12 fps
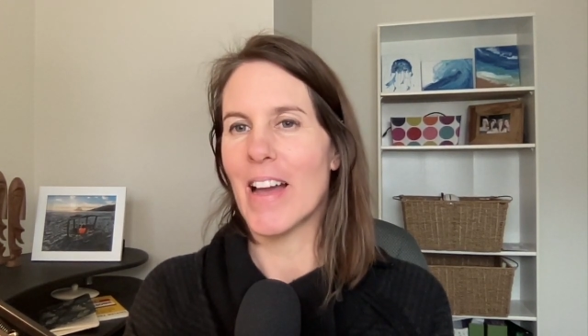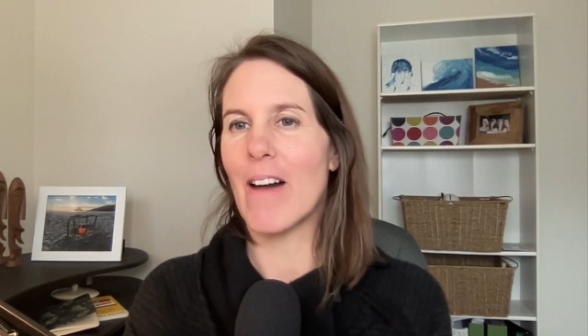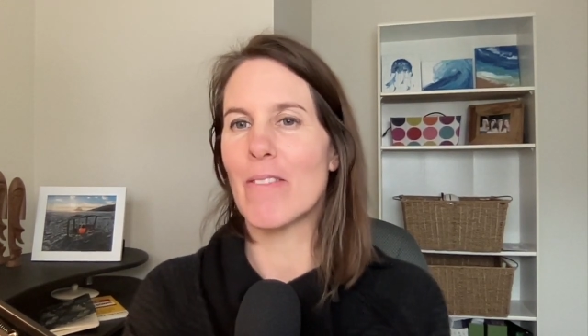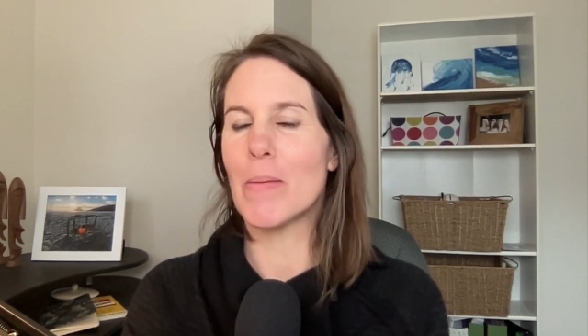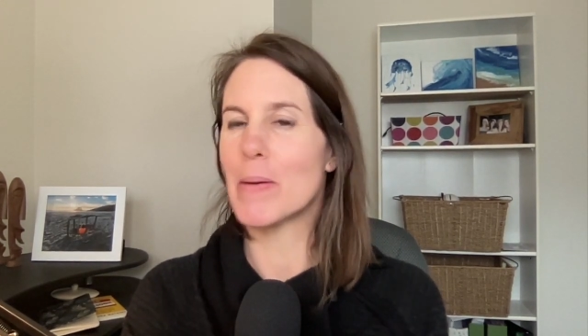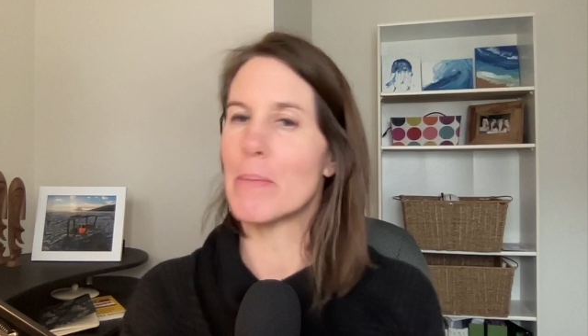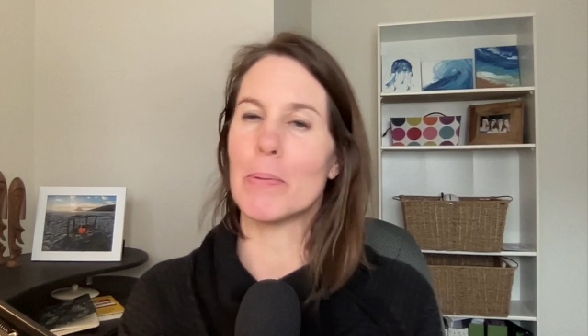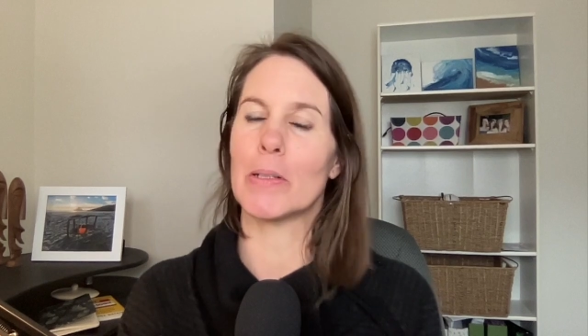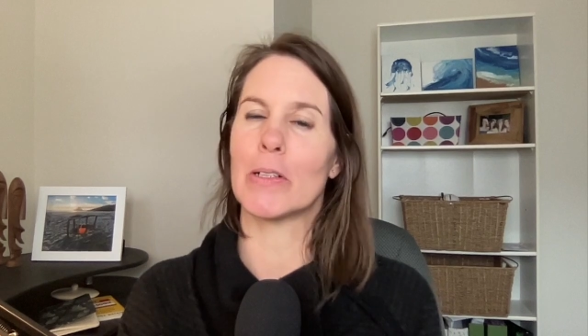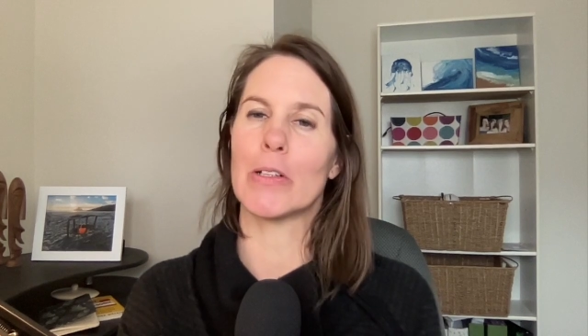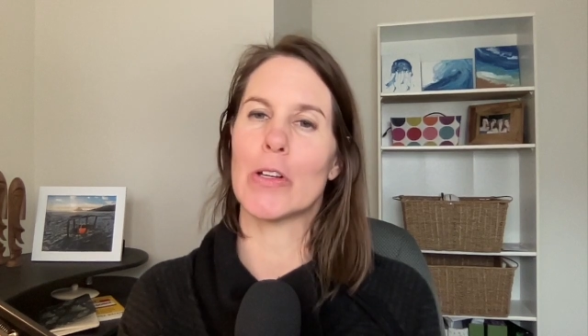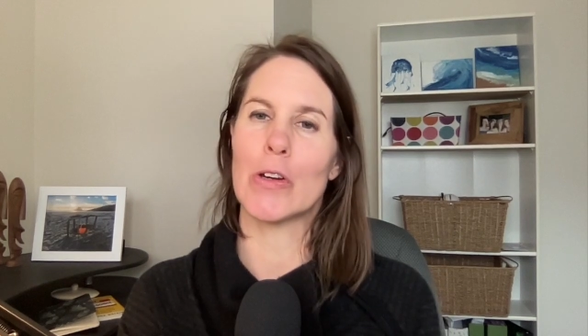of the
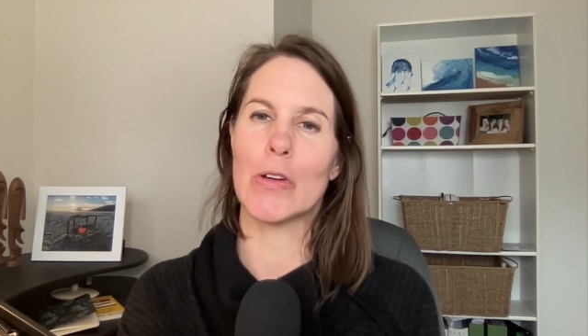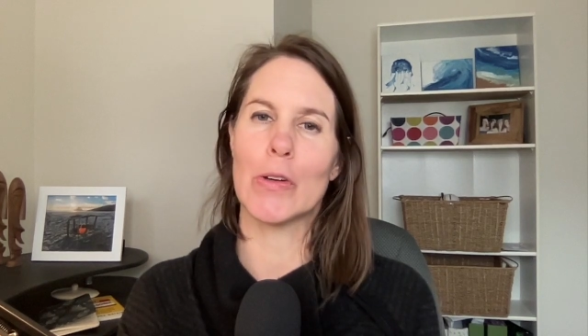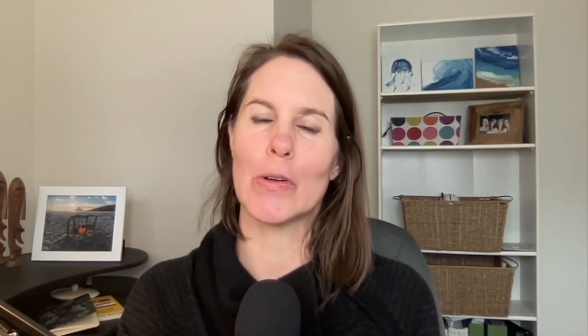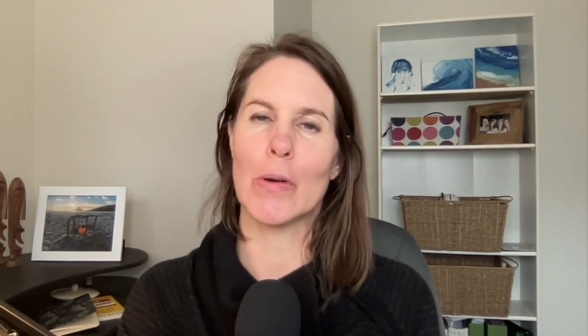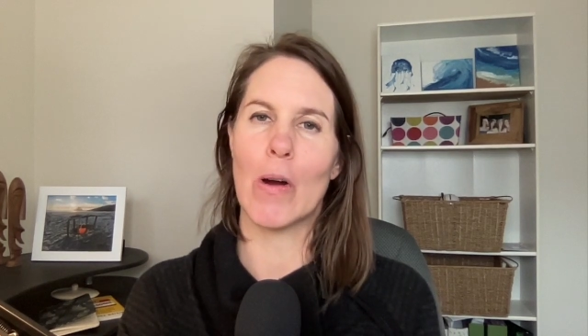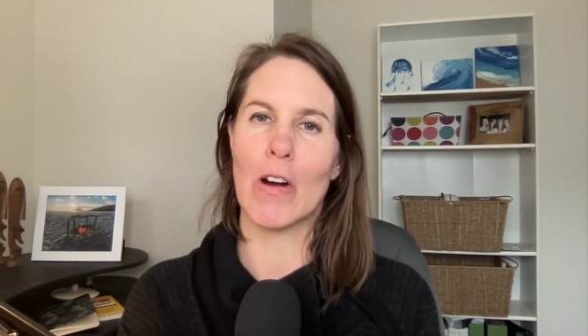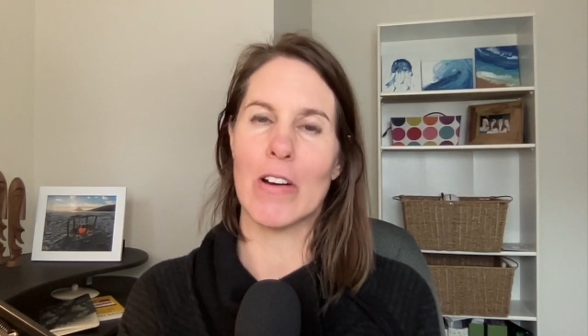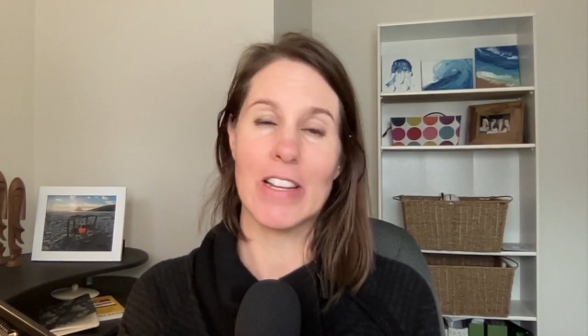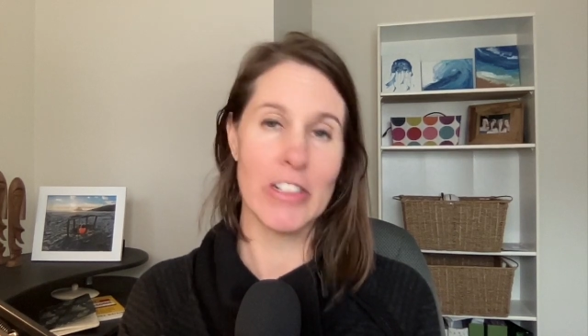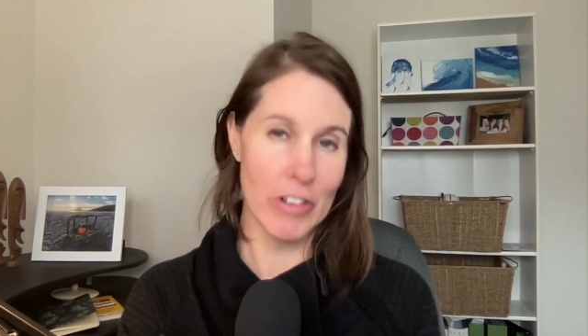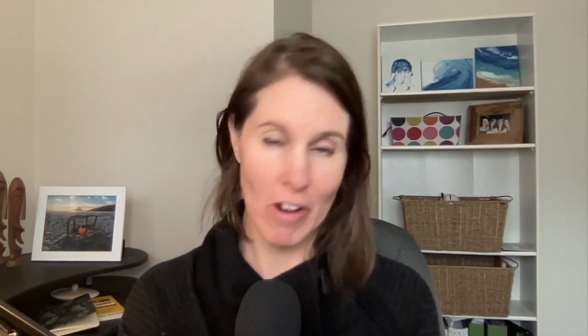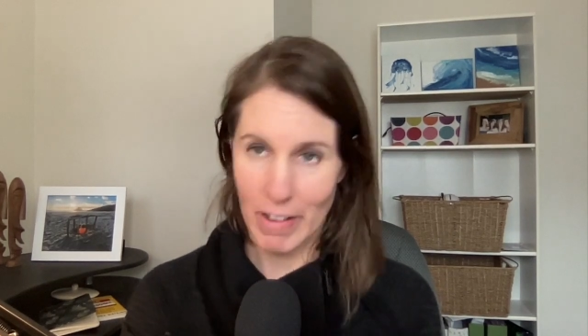people who are
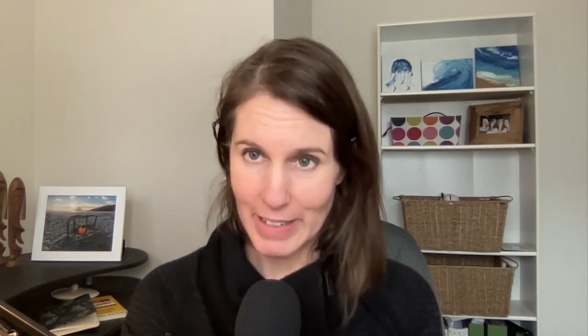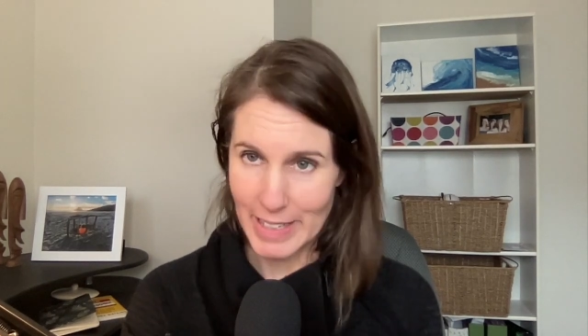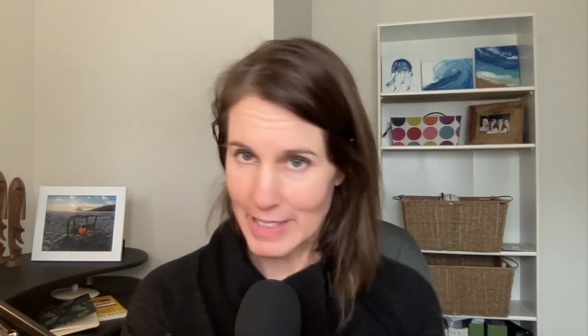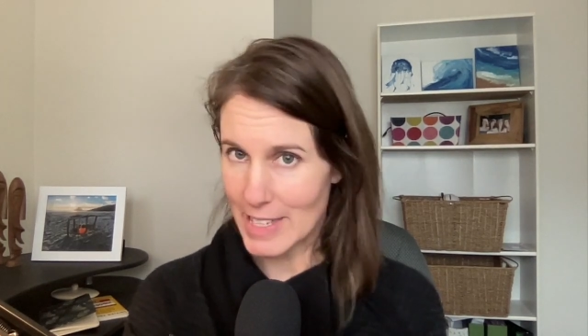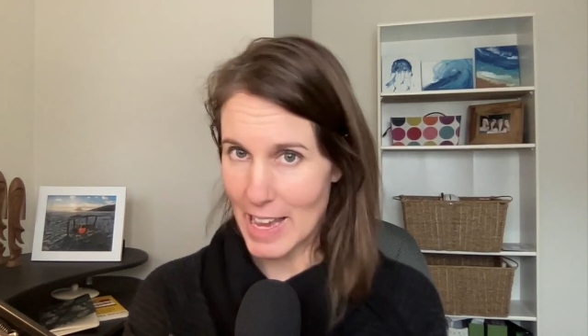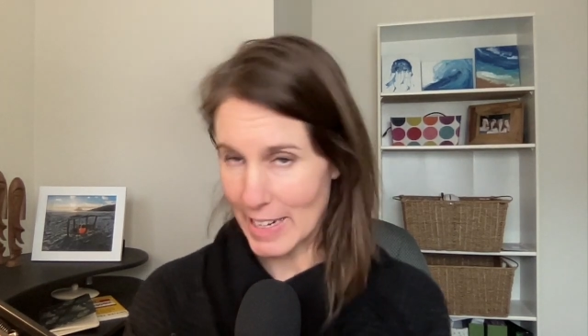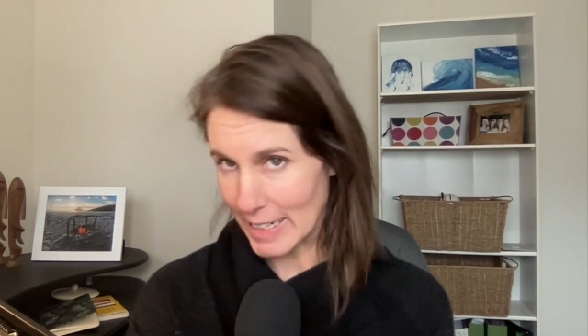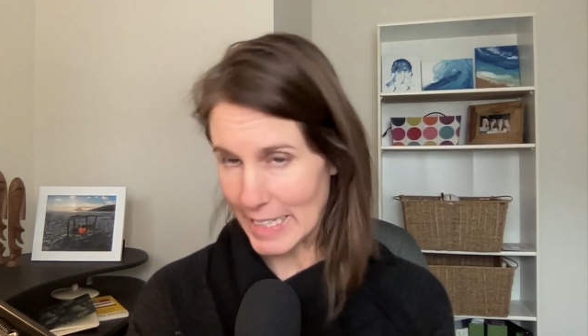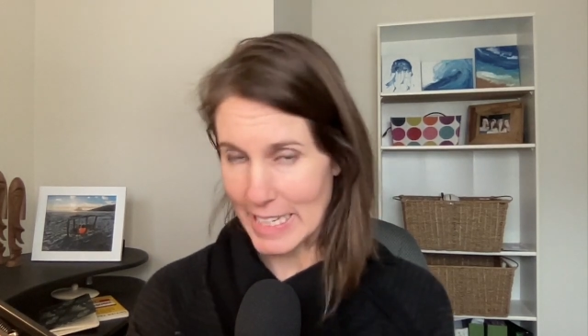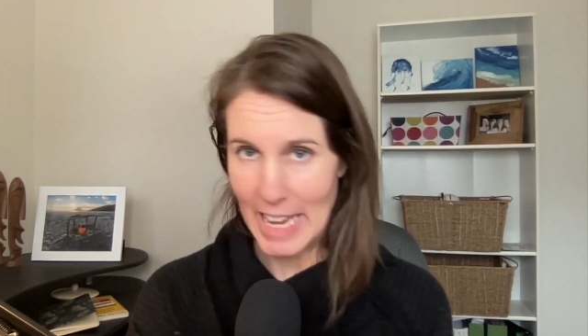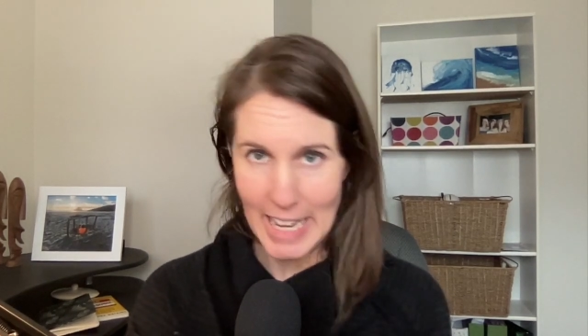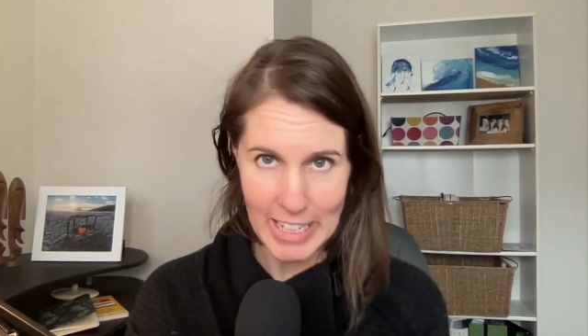in your audience and
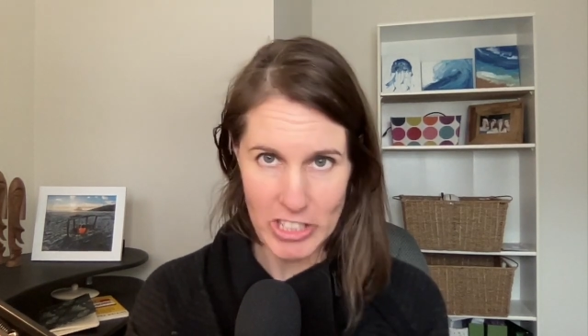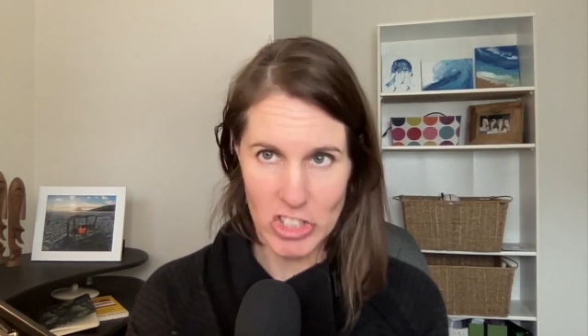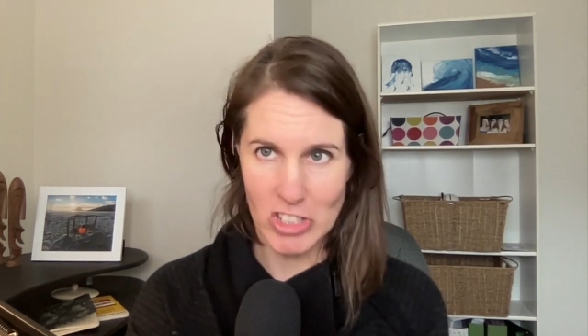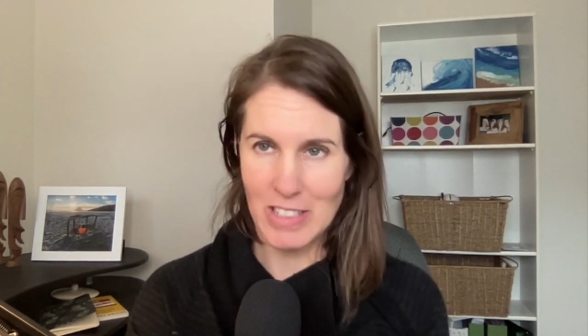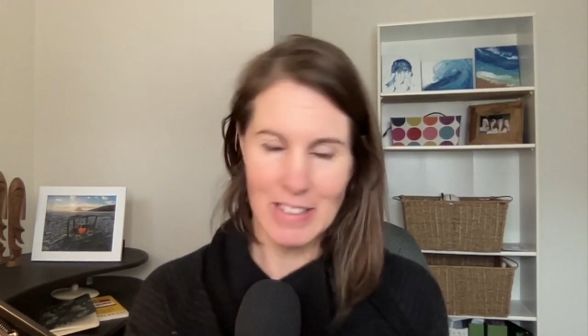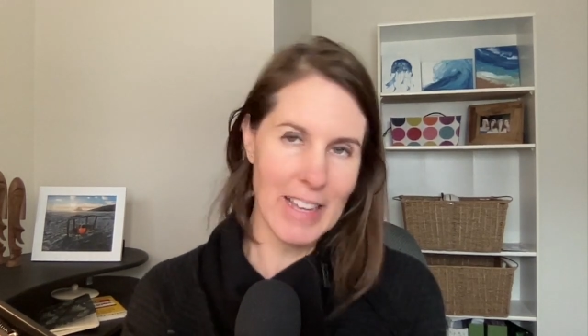engaged,